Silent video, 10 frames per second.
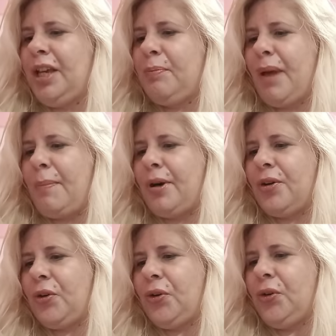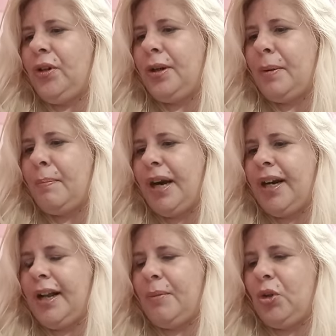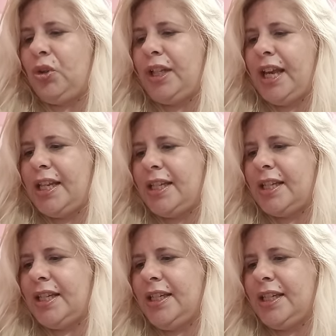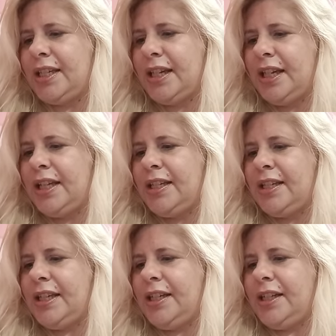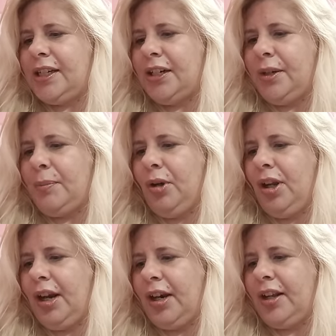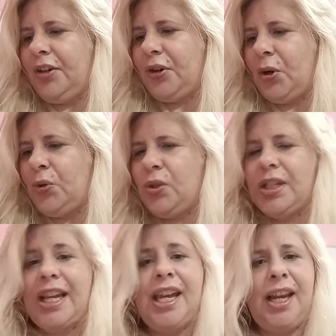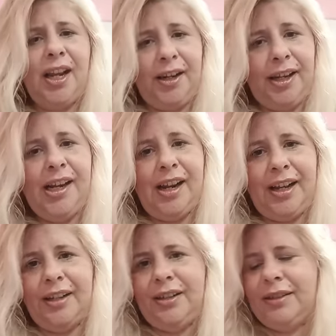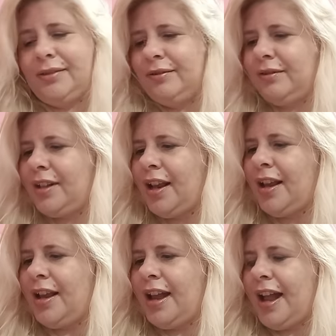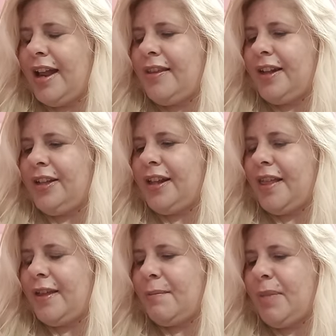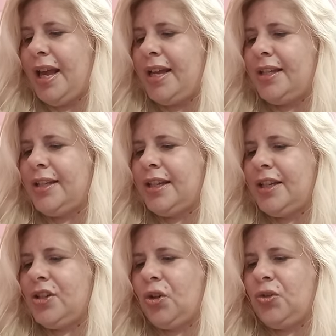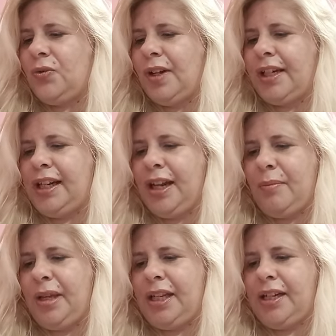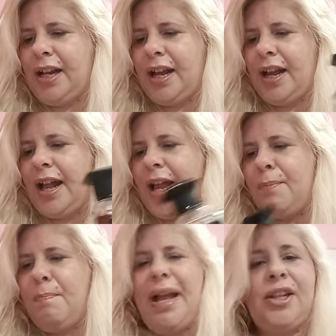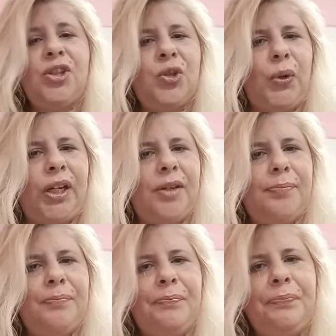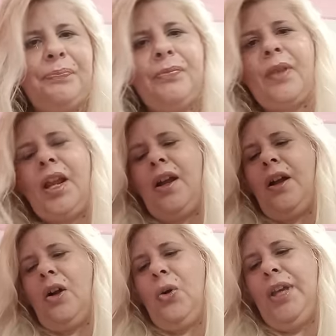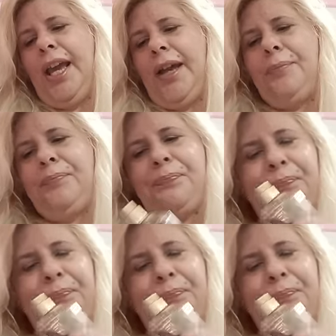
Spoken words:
pink peppercorn, bergamot, incense, cedar, Bulgarian rose, ylang ylang, and the base is got vanilla bean and benzoin. Okay,